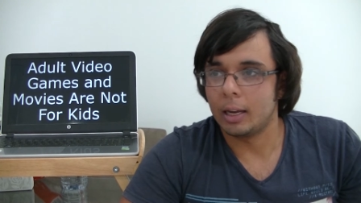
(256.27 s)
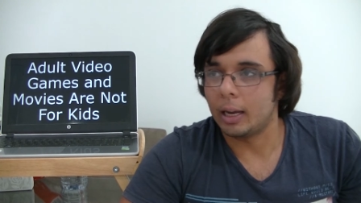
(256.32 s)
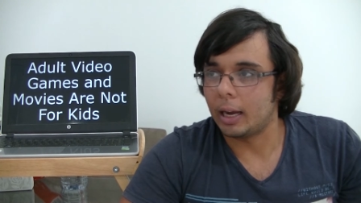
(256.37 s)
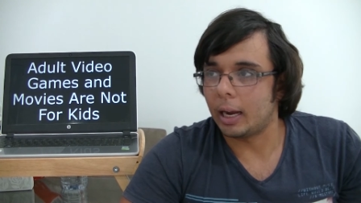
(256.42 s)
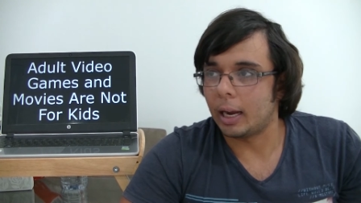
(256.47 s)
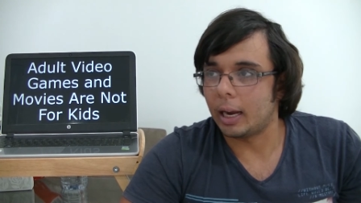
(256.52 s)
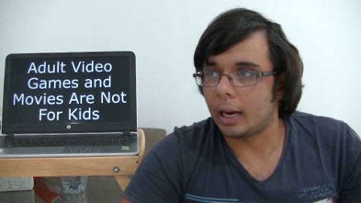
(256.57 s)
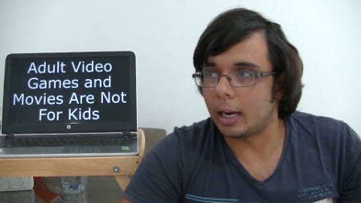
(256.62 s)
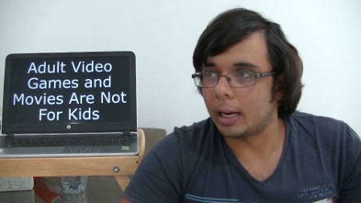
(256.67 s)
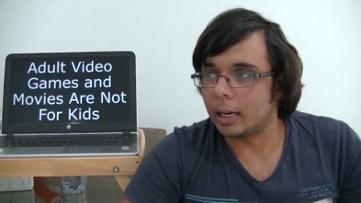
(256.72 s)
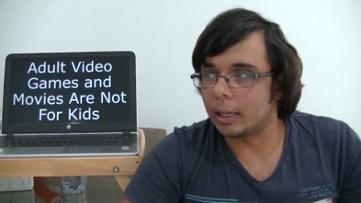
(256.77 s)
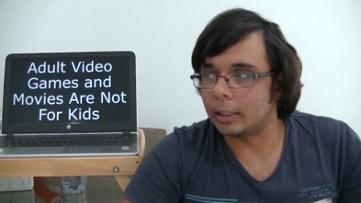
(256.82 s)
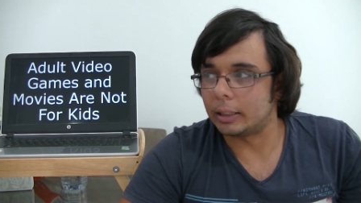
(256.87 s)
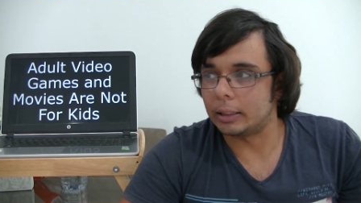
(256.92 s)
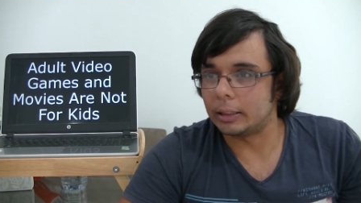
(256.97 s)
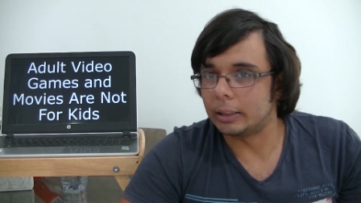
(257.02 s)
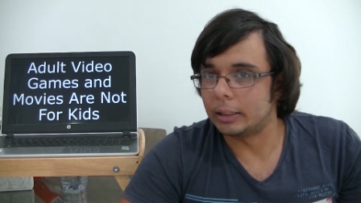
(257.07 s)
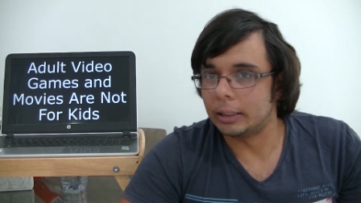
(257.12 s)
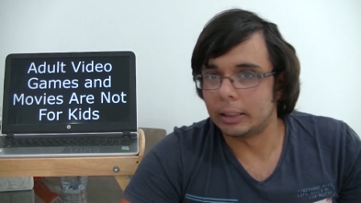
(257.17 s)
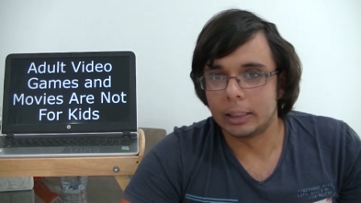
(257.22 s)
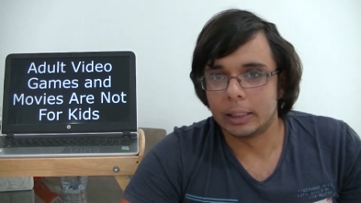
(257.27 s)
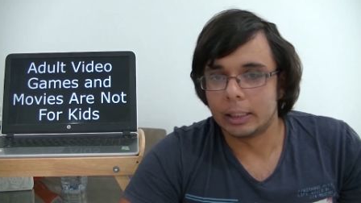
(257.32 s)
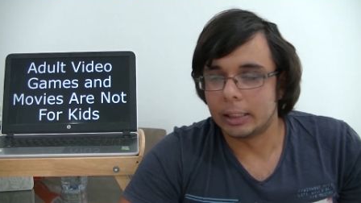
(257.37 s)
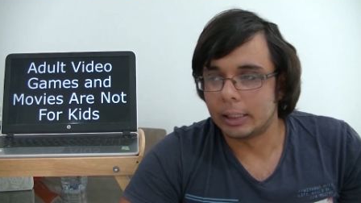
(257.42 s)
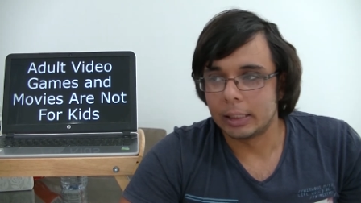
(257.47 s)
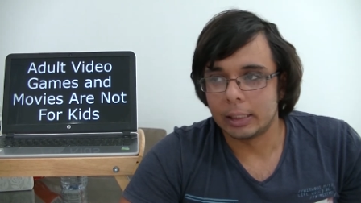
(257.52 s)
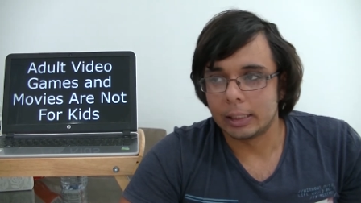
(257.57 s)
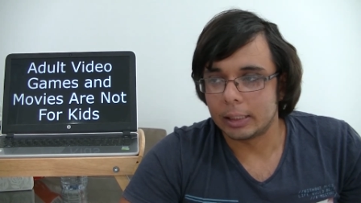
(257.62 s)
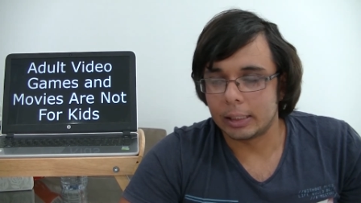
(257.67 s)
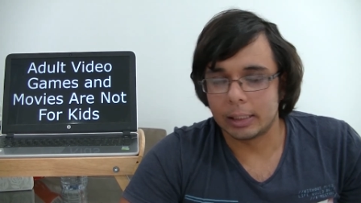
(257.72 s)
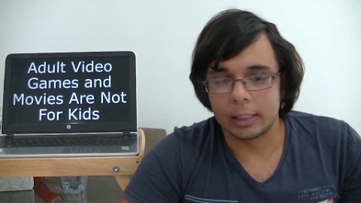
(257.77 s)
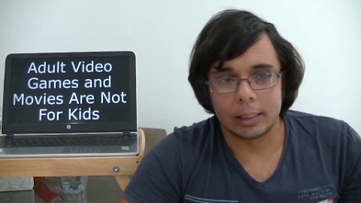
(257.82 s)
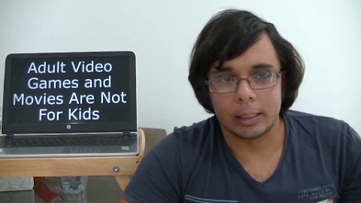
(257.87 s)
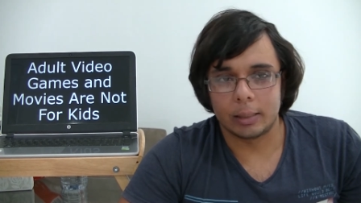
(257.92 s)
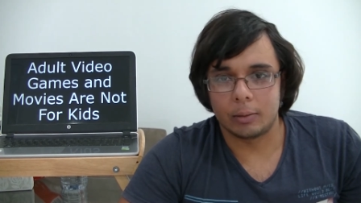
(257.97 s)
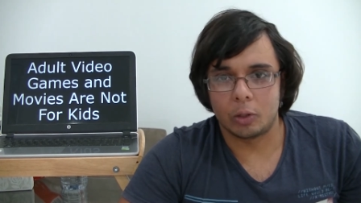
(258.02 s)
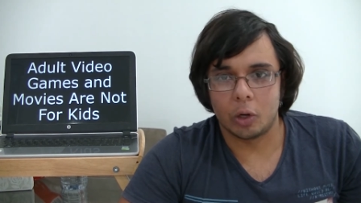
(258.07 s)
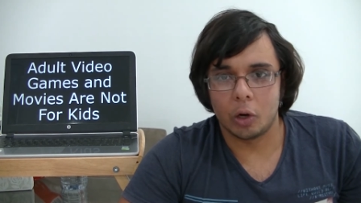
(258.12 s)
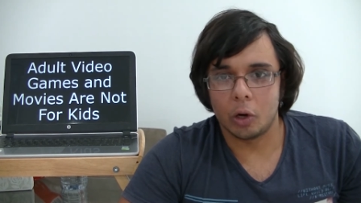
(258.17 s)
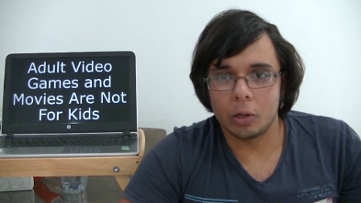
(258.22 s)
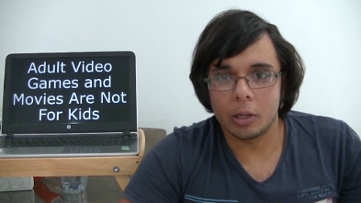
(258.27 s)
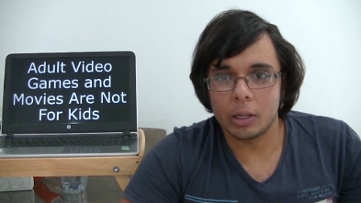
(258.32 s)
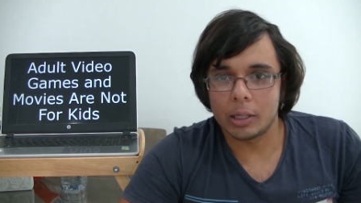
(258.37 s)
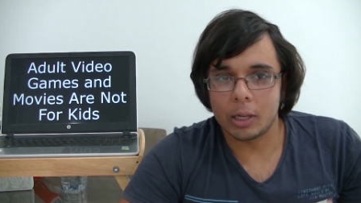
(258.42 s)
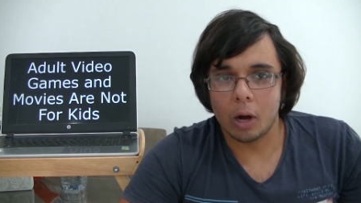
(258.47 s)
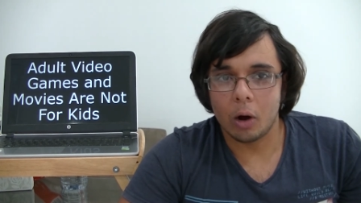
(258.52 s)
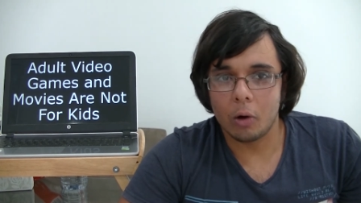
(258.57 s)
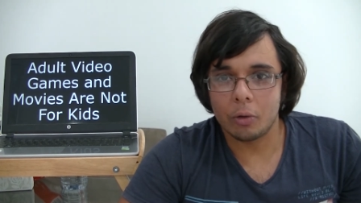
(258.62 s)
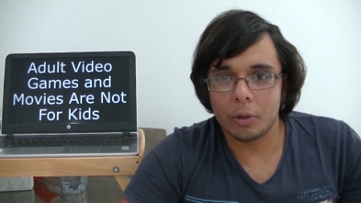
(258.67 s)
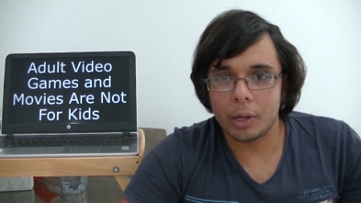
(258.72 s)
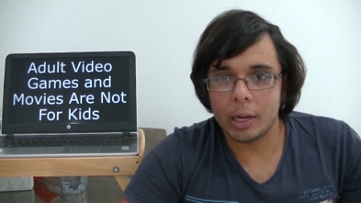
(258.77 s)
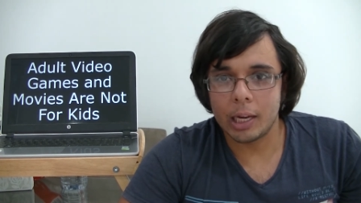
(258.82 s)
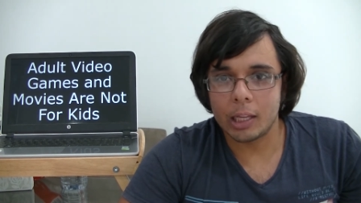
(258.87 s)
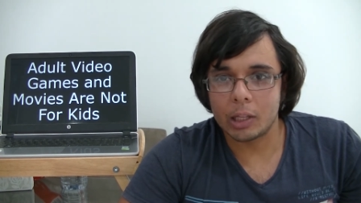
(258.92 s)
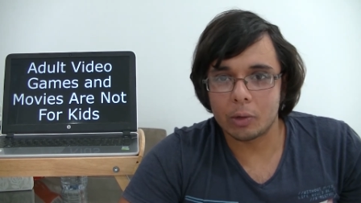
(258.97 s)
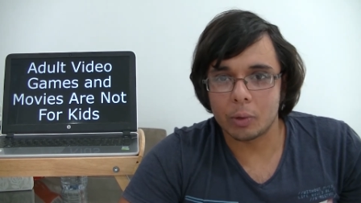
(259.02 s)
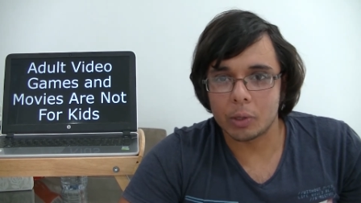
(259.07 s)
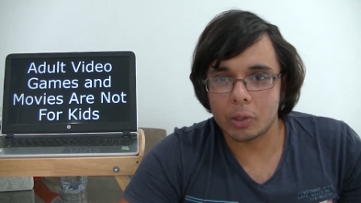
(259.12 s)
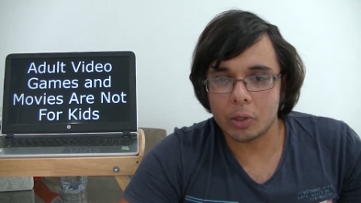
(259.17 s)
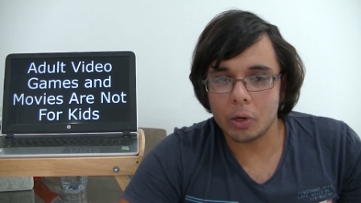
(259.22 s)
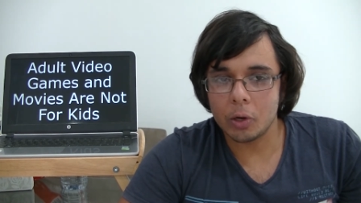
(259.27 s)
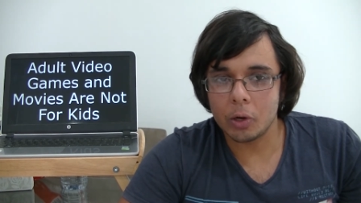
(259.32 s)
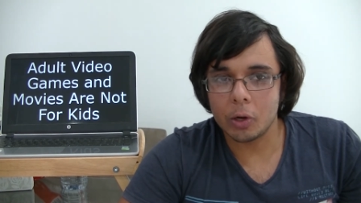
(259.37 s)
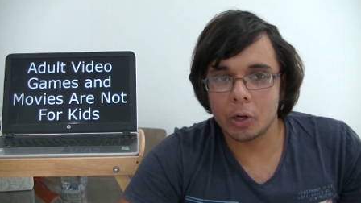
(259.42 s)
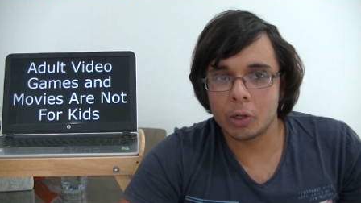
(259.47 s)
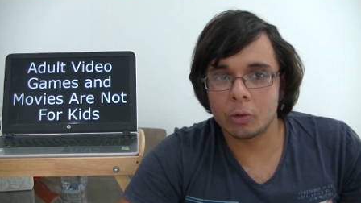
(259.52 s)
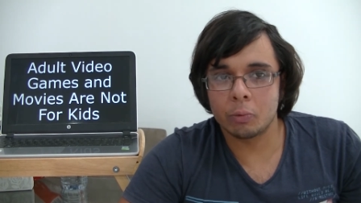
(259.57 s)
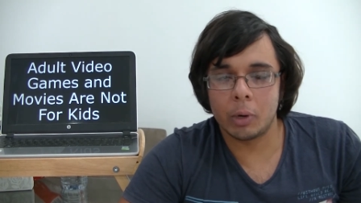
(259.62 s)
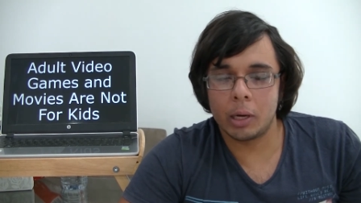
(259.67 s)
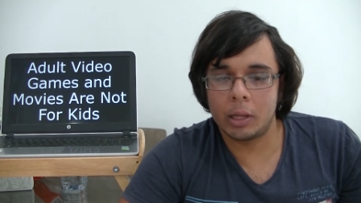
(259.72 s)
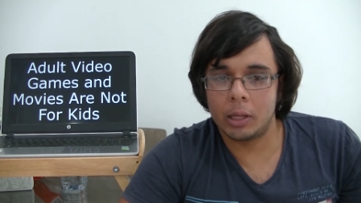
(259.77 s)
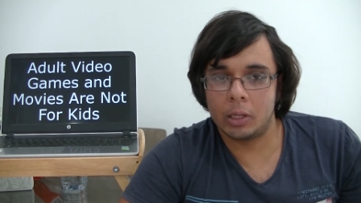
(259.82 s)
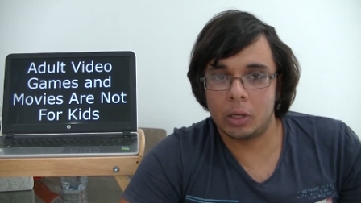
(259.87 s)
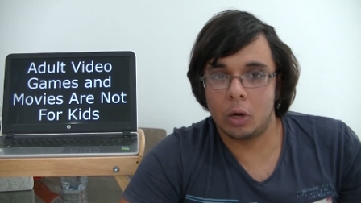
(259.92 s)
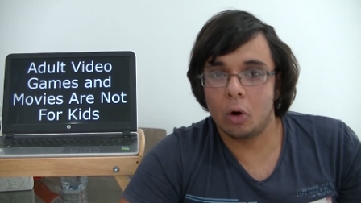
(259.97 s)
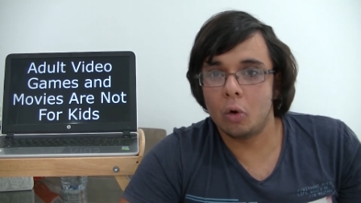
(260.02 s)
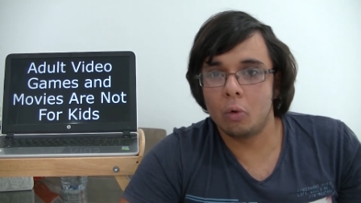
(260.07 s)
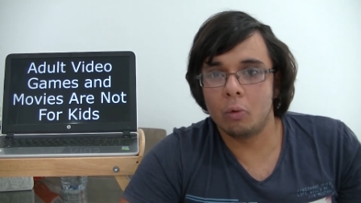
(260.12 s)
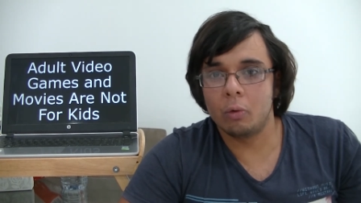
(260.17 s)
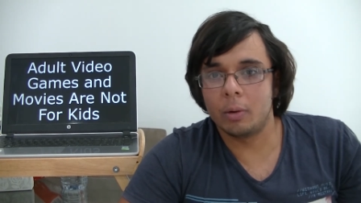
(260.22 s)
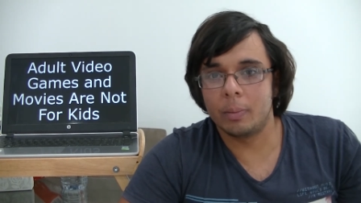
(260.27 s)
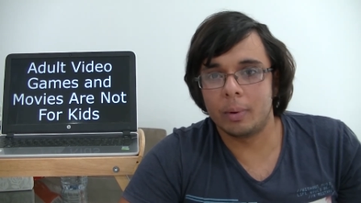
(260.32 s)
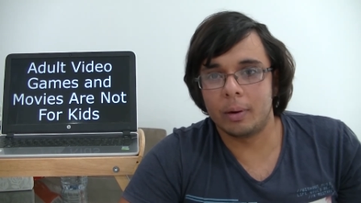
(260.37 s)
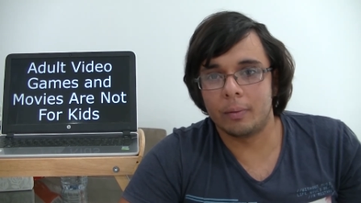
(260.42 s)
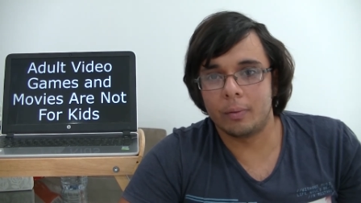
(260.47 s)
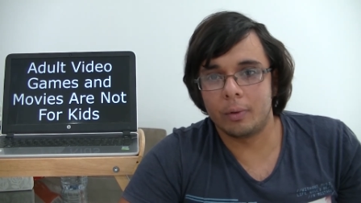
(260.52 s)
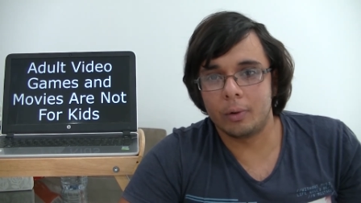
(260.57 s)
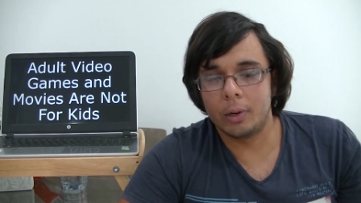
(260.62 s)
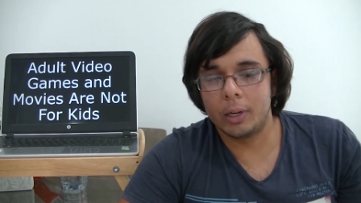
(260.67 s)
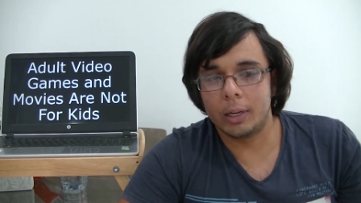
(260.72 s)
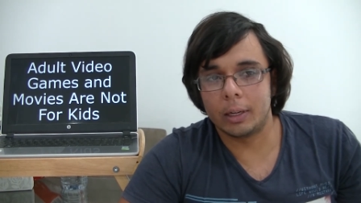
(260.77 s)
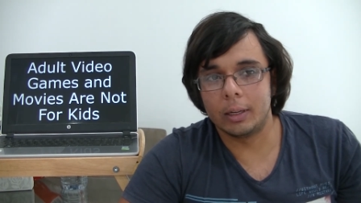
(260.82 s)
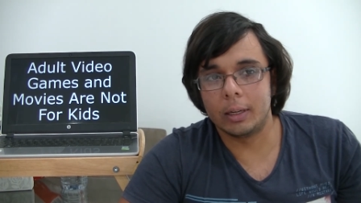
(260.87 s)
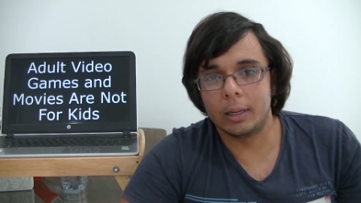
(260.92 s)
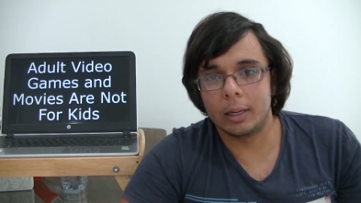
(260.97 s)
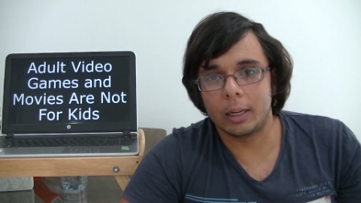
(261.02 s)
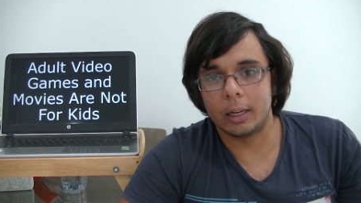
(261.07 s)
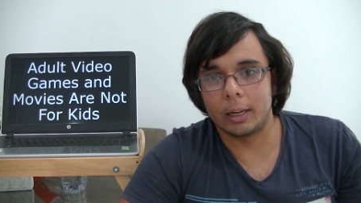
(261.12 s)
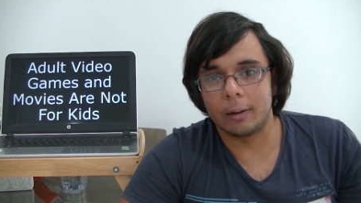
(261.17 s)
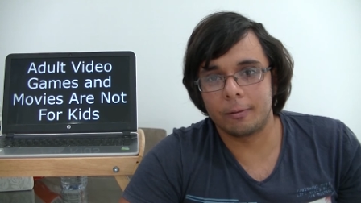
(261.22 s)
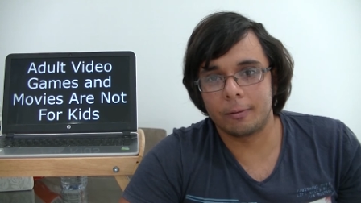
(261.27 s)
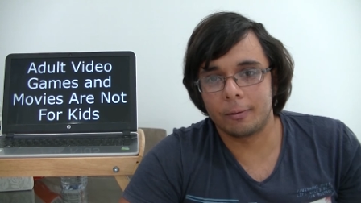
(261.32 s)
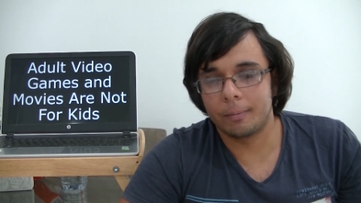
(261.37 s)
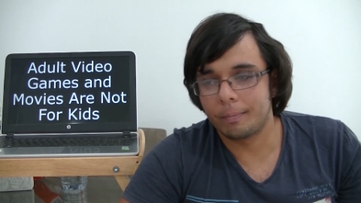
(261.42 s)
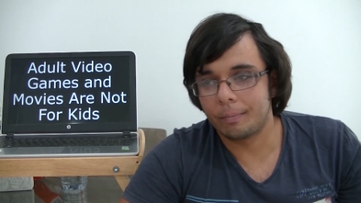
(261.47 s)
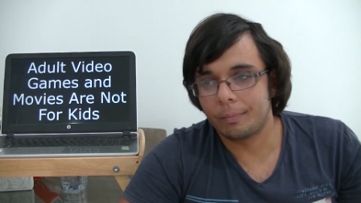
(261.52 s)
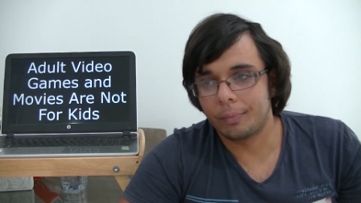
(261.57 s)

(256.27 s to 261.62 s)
and just turn this whole thing into a circus when this all would have been avoided if